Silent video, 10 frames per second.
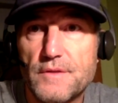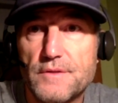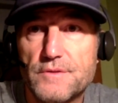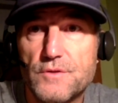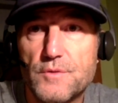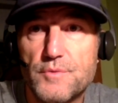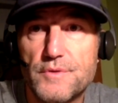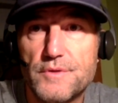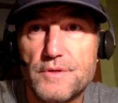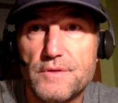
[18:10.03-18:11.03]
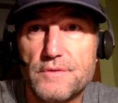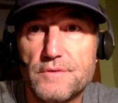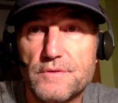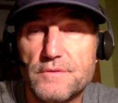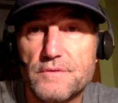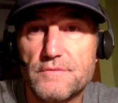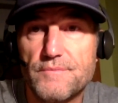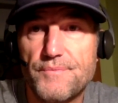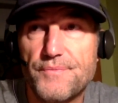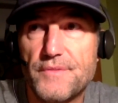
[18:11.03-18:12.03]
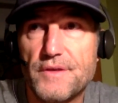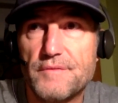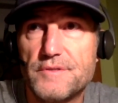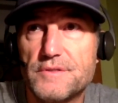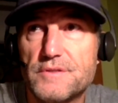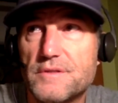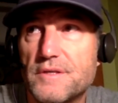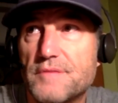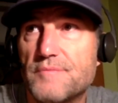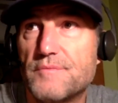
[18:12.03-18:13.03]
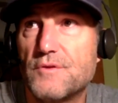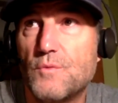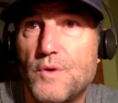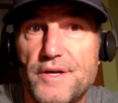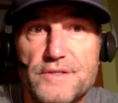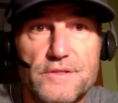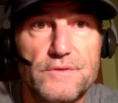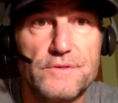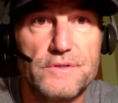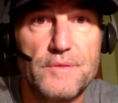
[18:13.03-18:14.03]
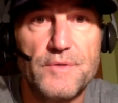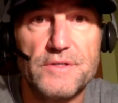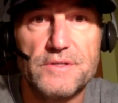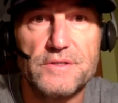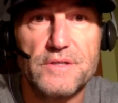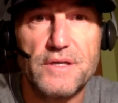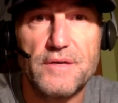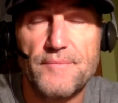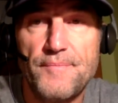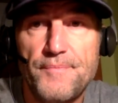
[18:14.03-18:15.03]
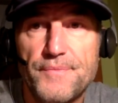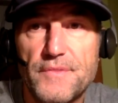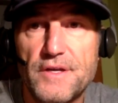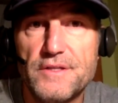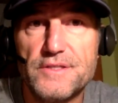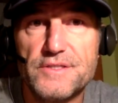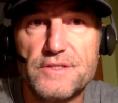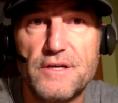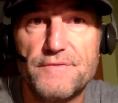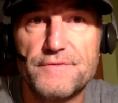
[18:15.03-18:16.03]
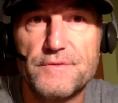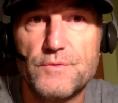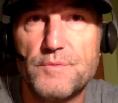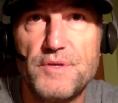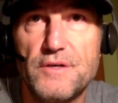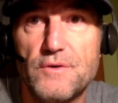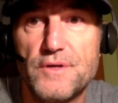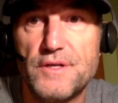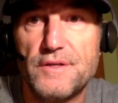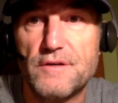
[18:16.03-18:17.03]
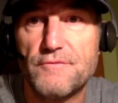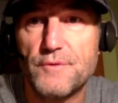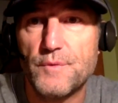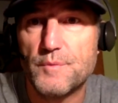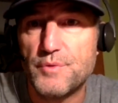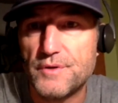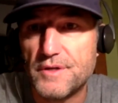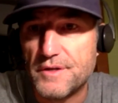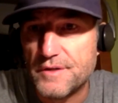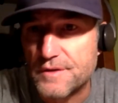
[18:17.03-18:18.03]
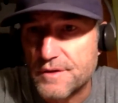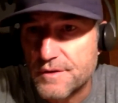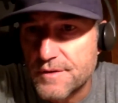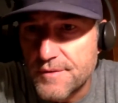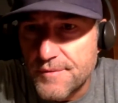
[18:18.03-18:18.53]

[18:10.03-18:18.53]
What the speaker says: these corporate, they just like their waste goes in. I mean, it's just like none of this stuff would be going in there if we weren't putting it in there.